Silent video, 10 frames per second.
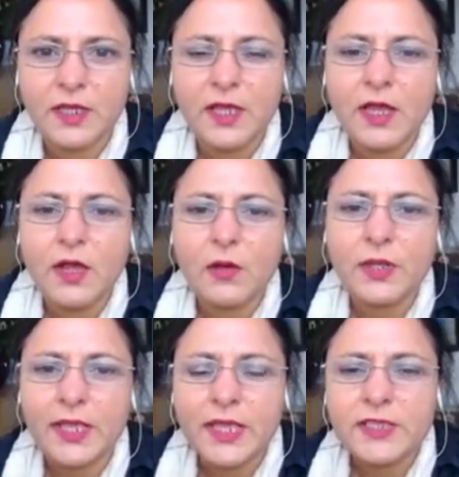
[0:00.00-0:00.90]
Okay,
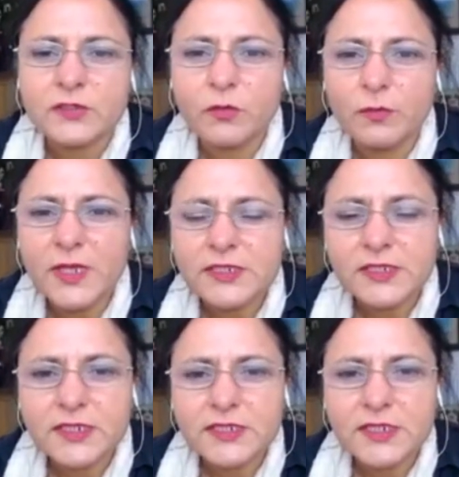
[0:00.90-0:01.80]
so we mentioned
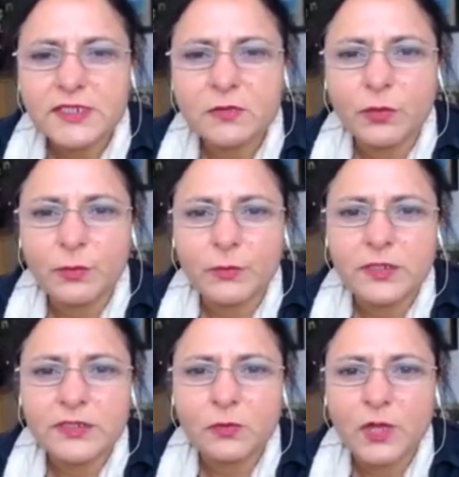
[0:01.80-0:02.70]
this a
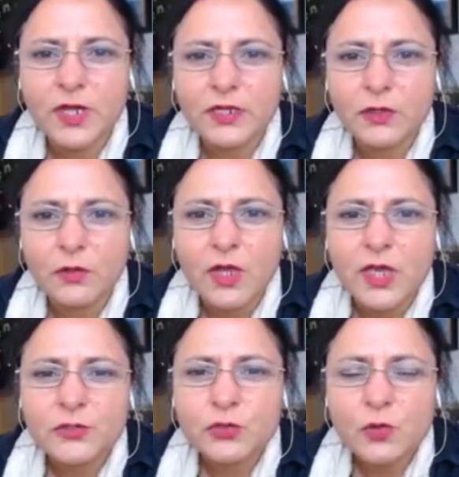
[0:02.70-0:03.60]
little while ago.
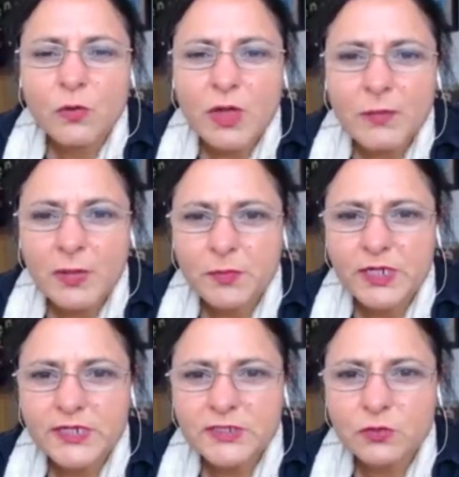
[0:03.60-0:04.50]
Trauma memory is
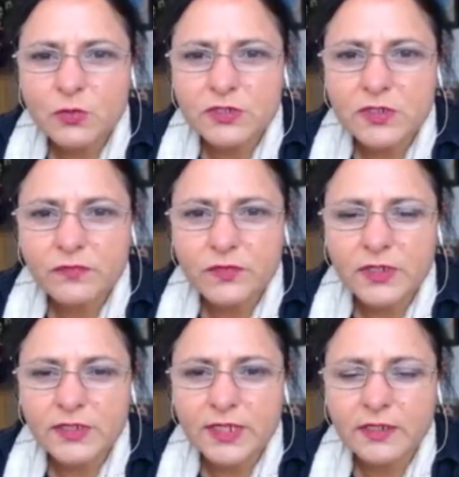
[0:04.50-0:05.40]
stored differently
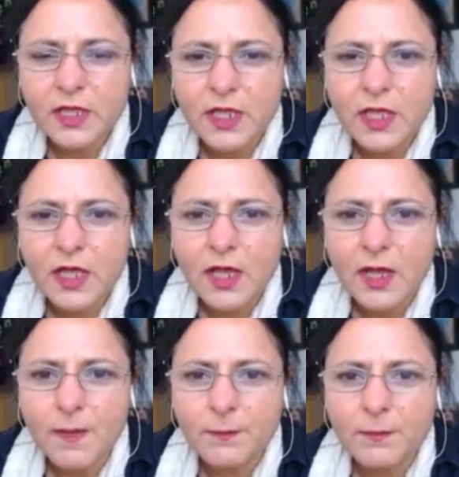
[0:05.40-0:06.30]
than
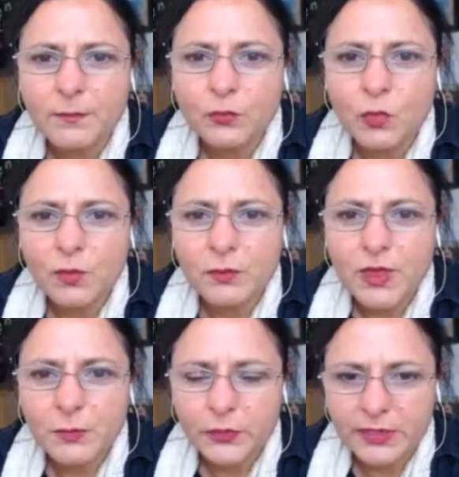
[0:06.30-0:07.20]
normal
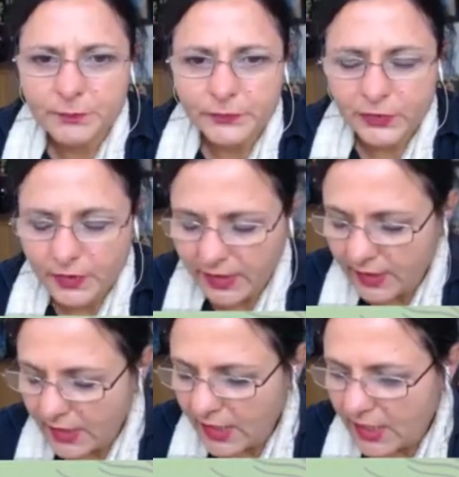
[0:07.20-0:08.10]
memory. Okay,
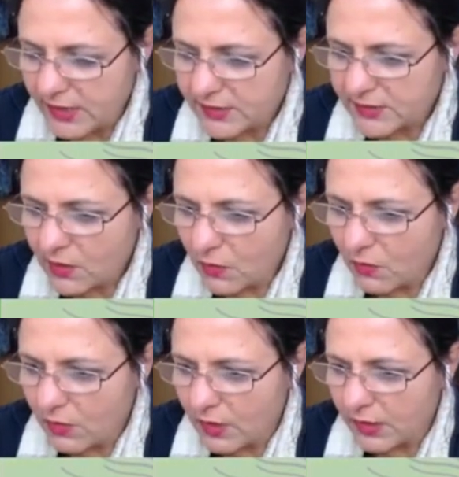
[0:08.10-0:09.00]
so
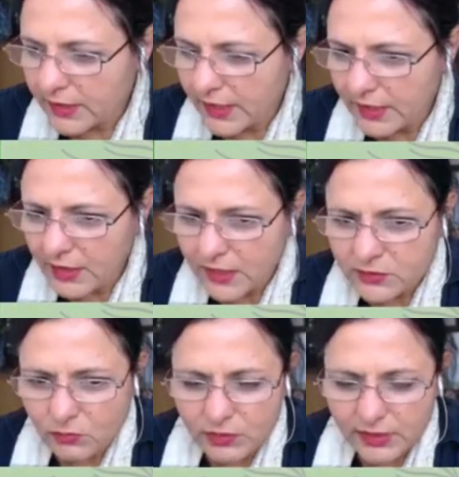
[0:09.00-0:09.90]
again, I don't
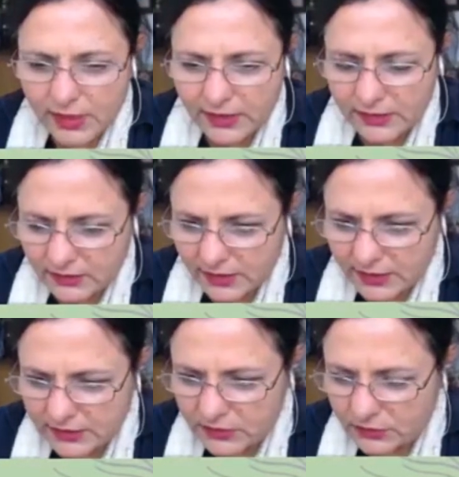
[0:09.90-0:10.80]
want to get
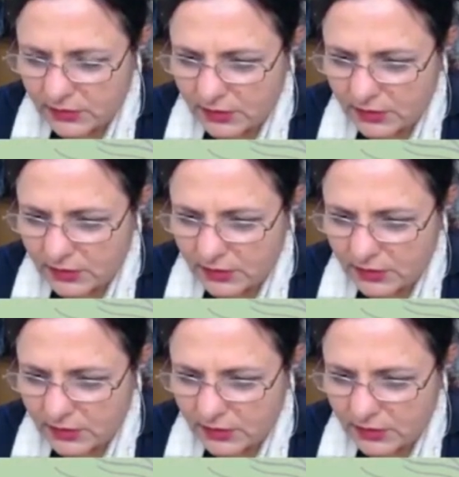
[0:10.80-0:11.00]
into the